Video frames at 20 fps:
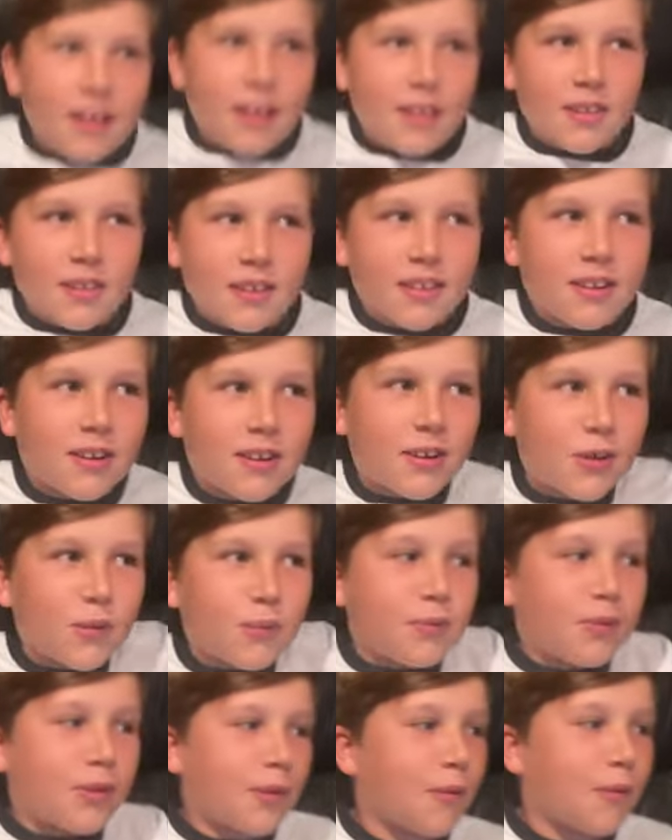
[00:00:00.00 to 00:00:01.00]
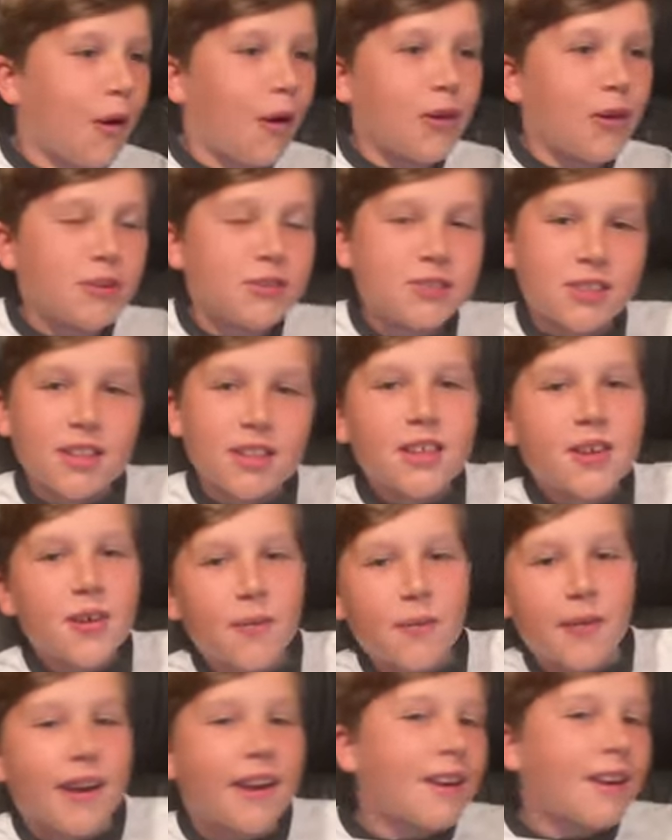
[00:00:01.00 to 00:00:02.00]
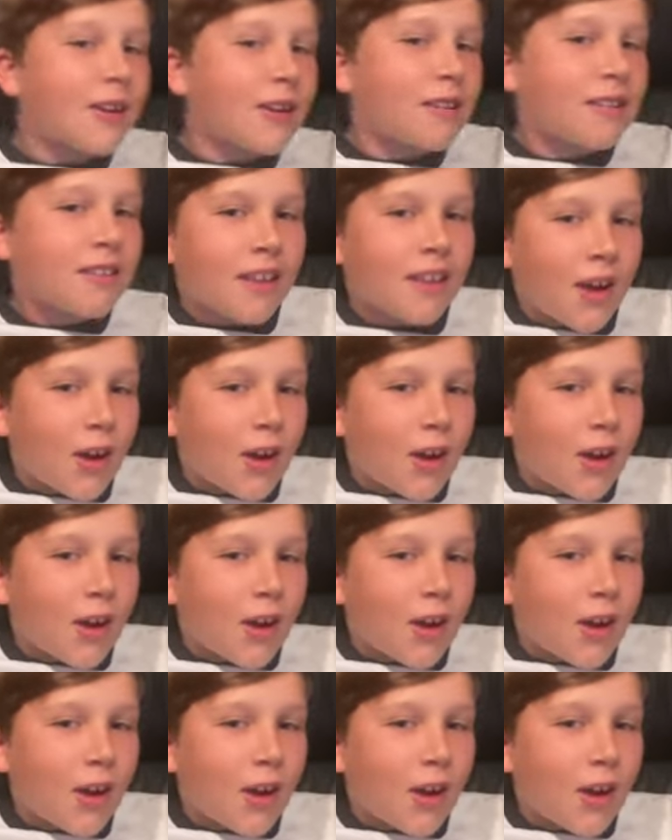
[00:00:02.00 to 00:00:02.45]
I think they're gonna demolish the Commanders